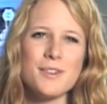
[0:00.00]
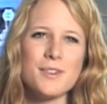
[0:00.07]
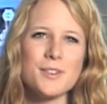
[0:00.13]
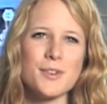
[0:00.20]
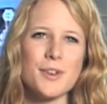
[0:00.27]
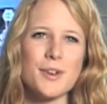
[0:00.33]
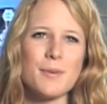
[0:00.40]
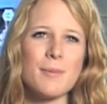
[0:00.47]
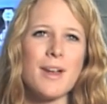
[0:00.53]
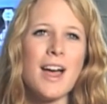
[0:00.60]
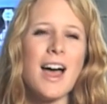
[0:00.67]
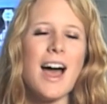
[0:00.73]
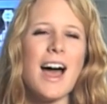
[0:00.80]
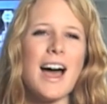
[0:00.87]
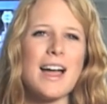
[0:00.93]
newsroom,
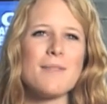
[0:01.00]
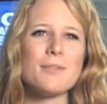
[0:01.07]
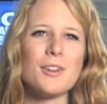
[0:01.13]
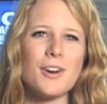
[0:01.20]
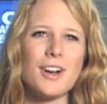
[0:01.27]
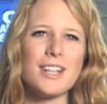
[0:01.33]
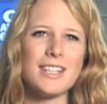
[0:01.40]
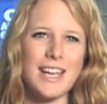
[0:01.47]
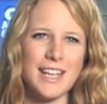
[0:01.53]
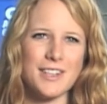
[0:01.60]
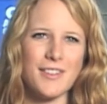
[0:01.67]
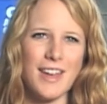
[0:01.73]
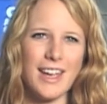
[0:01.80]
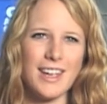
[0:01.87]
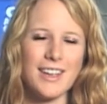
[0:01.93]
I'm Laura
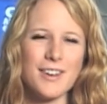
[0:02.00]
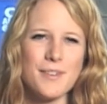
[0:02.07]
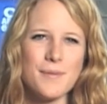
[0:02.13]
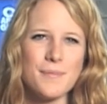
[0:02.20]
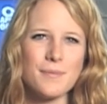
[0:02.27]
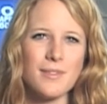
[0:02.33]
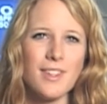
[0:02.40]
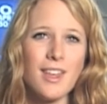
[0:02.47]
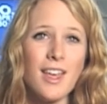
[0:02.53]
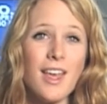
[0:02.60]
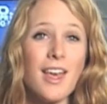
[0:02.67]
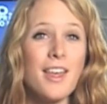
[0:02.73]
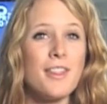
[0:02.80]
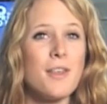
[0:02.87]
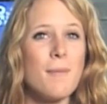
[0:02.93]
Landvik.
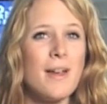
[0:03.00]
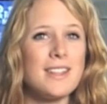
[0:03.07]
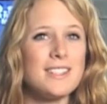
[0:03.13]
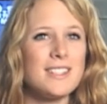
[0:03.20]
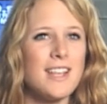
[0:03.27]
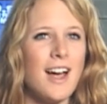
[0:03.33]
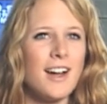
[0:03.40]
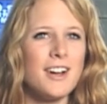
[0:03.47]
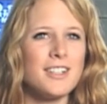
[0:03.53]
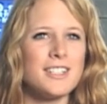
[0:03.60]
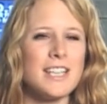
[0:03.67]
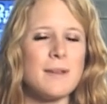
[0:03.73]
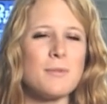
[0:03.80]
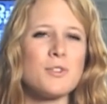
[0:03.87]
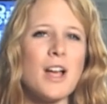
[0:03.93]
The men's soccer
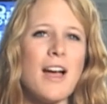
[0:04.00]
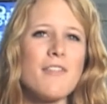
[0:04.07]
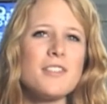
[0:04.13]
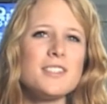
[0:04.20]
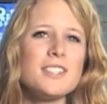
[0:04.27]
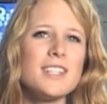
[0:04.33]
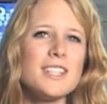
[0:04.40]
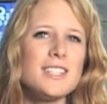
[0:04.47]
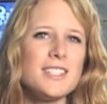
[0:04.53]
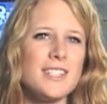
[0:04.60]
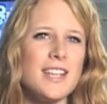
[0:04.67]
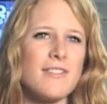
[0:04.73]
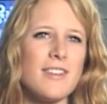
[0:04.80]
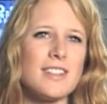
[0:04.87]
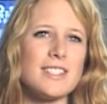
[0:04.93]
team travels to
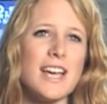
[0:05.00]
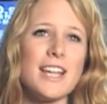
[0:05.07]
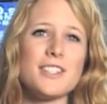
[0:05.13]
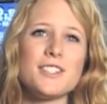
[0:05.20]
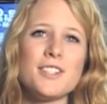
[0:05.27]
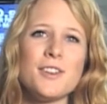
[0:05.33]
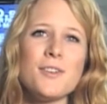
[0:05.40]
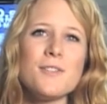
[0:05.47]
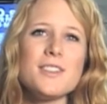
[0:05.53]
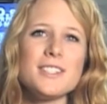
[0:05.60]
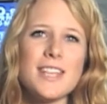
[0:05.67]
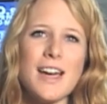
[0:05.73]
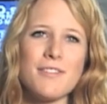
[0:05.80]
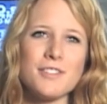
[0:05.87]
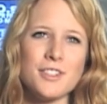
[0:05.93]
Gustavus at 2
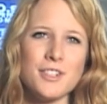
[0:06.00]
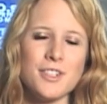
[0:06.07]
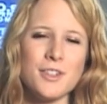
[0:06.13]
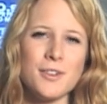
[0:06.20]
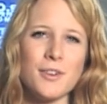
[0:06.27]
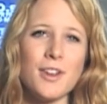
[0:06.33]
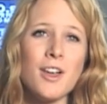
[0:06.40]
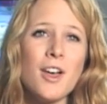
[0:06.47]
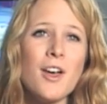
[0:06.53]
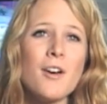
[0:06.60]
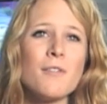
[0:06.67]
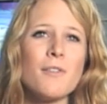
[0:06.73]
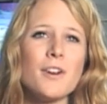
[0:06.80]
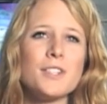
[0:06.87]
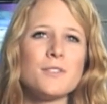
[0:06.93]
this afternoon
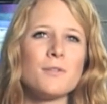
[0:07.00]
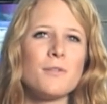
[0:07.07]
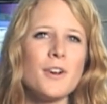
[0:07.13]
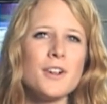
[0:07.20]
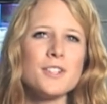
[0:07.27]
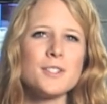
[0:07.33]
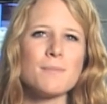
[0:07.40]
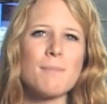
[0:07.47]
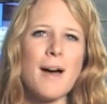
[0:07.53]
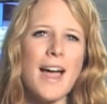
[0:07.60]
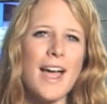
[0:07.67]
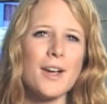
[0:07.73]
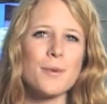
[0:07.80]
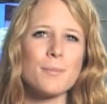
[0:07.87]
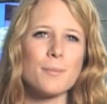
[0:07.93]
for its first
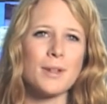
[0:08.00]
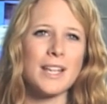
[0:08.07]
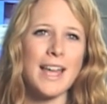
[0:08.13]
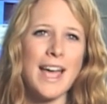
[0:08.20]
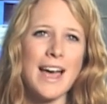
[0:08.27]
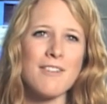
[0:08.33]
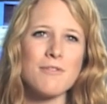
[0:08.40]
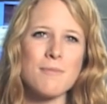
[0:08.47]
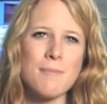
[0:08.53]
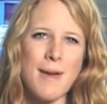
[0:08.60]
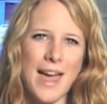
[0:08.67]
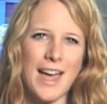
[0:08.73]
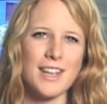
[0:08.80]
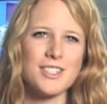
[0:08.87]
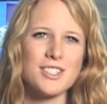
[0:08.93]
MIAC playoff
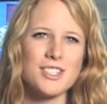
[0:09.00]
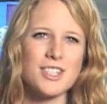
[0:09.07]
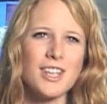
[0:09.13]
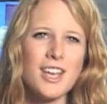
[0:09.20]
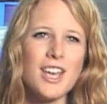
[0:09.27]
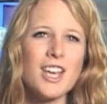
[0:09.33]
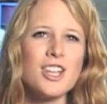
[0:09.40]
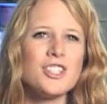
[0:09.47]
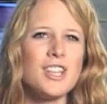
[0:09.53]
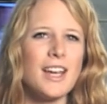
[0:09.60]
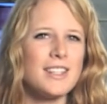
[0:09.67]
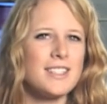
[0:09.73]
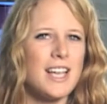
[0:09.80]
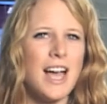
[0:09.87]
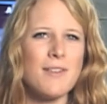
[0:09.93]
match.
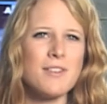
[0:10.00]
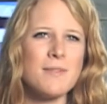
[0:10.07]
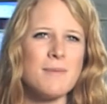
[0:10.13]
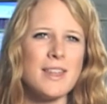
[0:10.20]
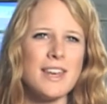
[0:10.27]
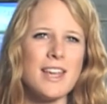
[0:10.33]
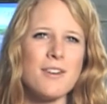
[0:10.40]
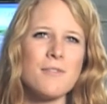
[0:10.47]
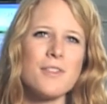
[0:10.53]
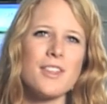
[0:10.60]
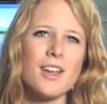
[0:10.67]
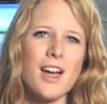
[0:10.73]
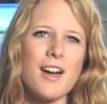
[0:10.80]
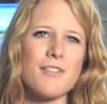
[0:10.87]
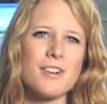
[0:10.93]
Check Tommy Media for
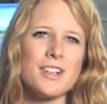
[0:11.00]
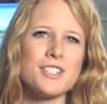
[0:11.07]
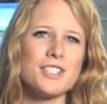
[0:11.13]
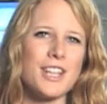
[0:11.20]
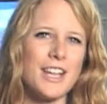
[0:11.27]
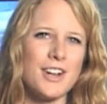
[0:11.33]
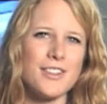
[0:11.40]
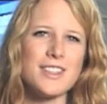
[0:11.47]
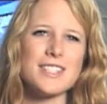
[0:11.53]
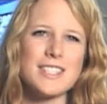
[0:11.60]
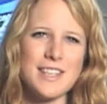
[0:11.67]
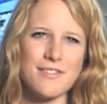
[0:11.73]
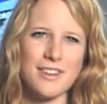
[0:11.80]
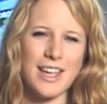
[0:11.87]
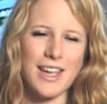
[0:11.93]
the coverage later this
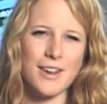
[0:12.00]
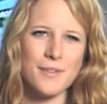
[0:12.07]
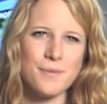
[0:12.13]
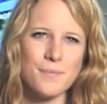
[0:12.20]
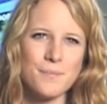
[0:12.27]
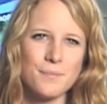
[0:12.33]
evening.